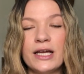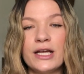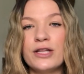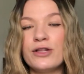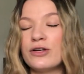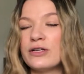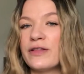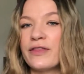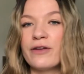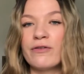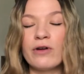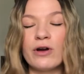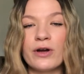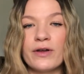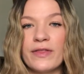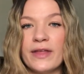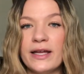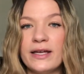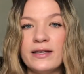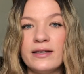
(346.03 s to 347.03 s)
There's nothing wrong with
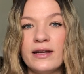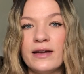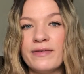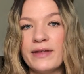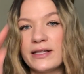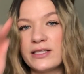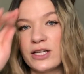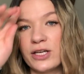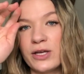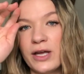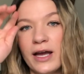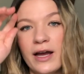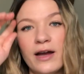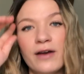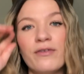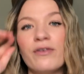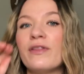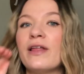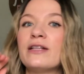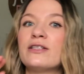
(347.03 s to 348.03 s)
it. If that's all you have
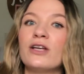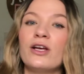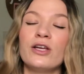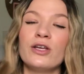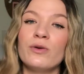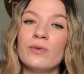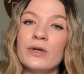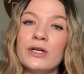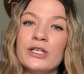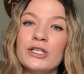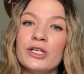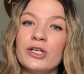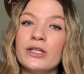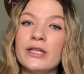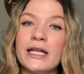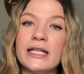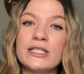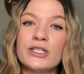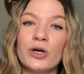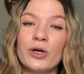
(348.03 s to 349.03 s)
or that's all you want to do,
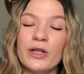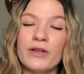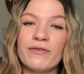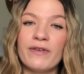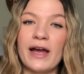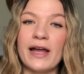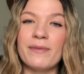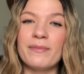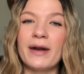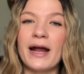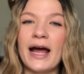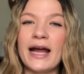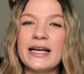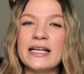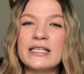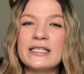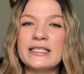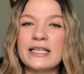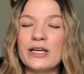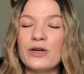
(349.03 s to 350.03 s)
that's totally fine. But I
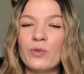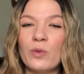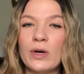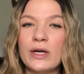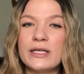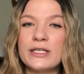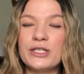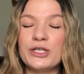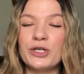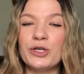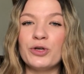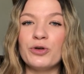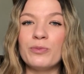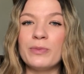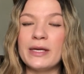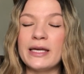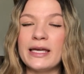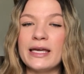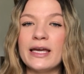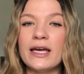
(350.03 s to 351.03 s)
just didn't want to
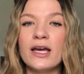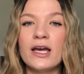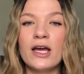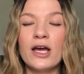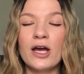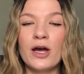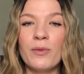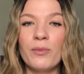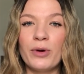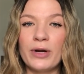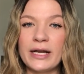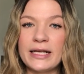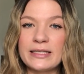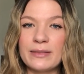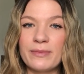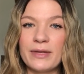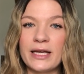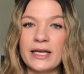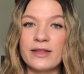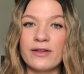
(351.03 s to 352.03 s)
be putting
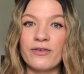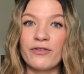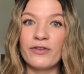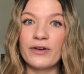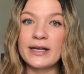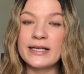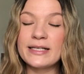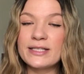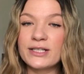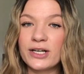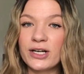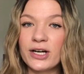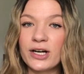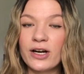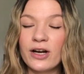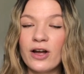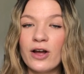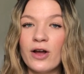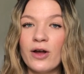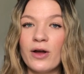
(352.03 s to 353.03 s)
something in the freezer
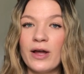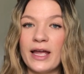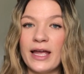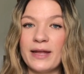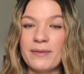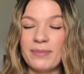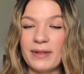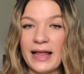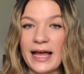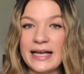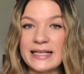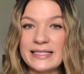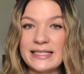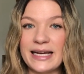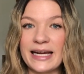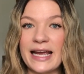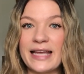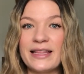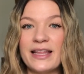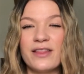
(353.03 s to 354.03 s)
in plastic
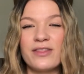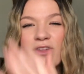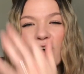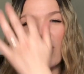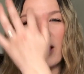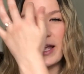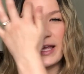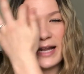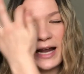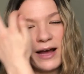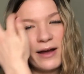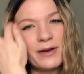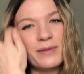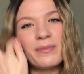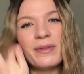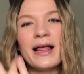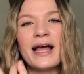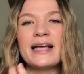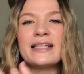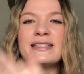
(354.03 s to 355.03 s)
and then thawing it out in
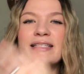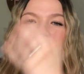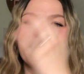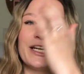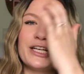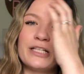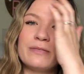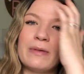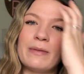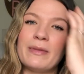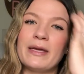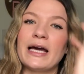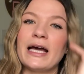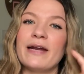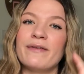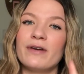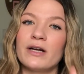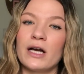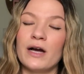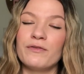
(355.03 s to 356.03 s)
plastic. It just made me kind
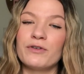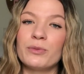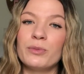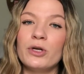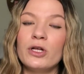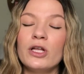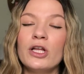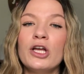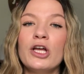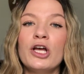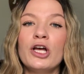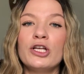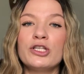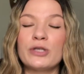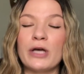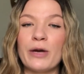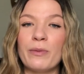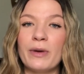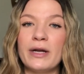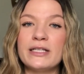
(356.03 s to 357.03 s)
of uncomfortable. So
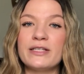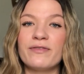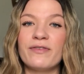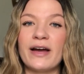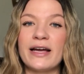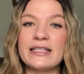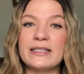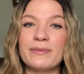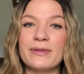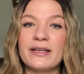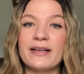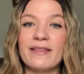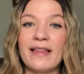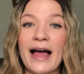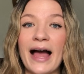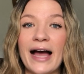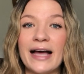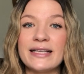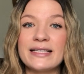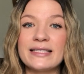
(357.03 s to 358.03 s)
I wanted to find something
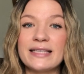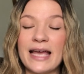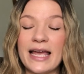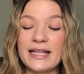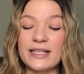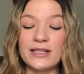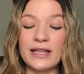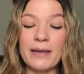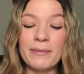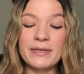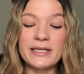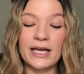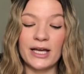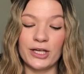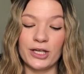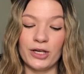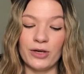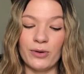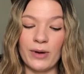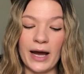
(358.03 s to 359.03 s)
glass. And let me tell
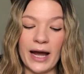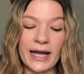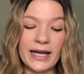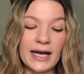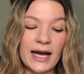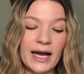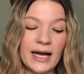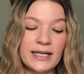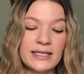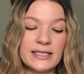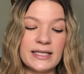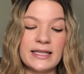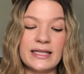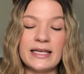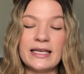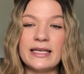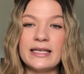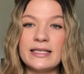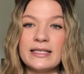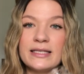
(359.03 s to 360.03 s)
you, I got
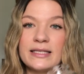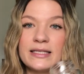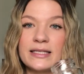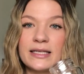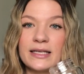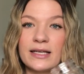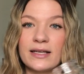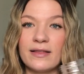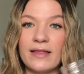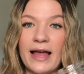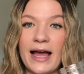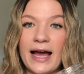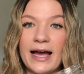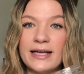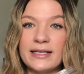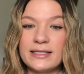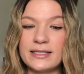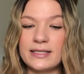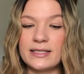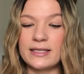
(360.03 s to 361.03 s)
these
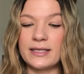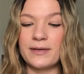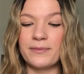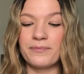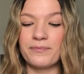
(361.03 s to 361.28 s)
glass